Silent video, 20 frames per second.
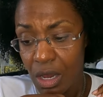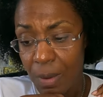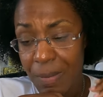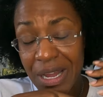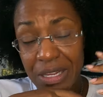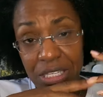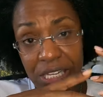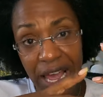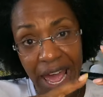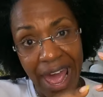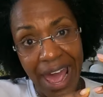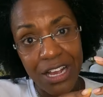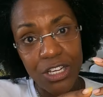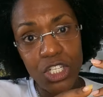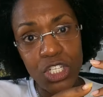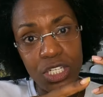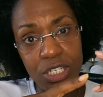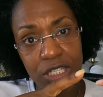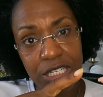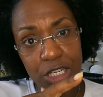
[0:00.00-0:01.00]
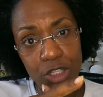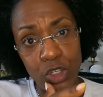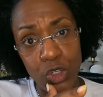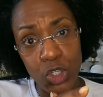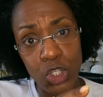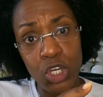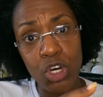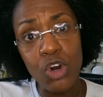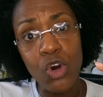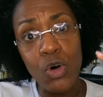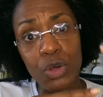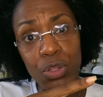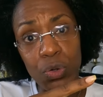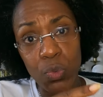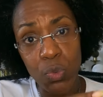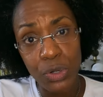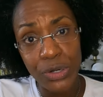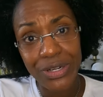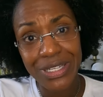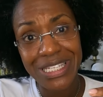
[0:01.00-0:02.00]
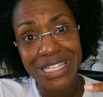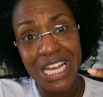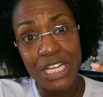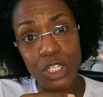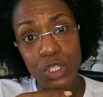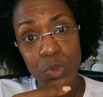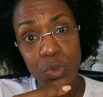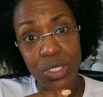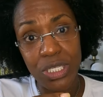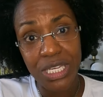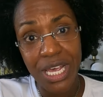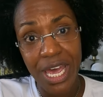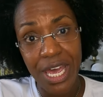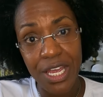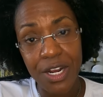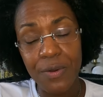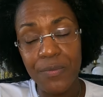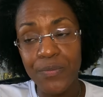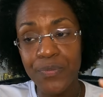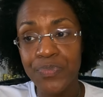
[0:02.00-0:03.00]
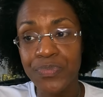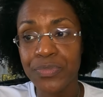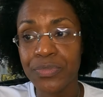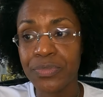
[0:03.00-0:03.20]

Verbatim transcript: about the actions that you took or the words that you said.